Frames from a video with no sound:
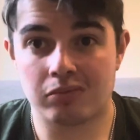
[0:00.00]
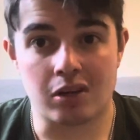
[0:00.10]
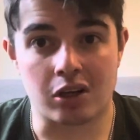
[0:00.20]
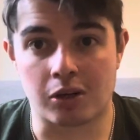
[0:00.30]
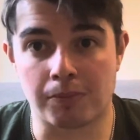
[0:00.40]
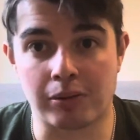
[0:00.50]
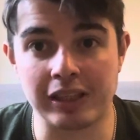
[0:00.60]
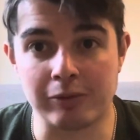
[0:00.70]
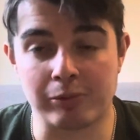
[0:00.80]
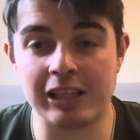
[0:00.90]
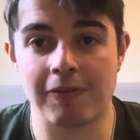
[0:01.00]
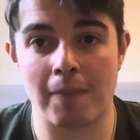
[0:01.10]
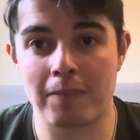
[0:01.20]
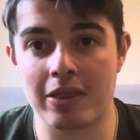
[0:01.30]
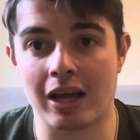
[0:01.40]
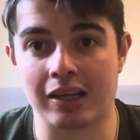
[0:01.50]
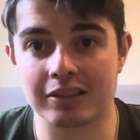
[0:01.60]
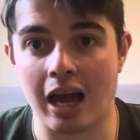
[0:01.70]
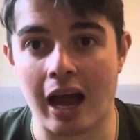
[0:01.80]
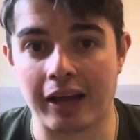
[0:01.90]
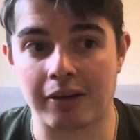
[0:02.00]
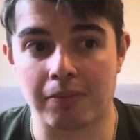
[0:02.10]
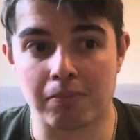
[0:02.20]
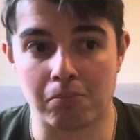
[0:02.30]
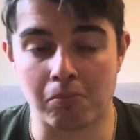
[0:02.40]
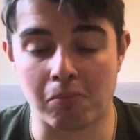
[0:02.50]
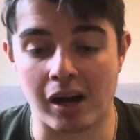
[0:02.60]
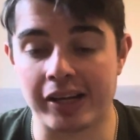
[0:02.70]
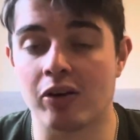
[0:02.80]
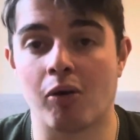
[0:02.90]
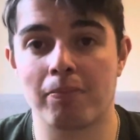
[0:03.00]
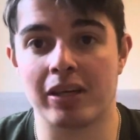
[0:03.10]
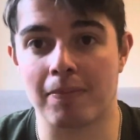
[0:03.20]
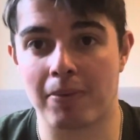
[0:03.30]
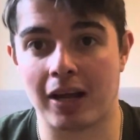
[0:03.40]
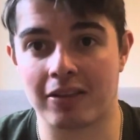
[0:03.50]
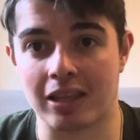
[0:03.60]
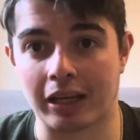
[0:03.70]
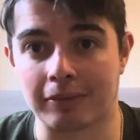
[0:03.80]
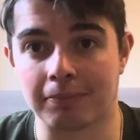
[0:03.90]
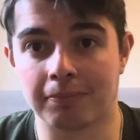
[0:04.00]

a complete revamp in that attack might not be a bad thing.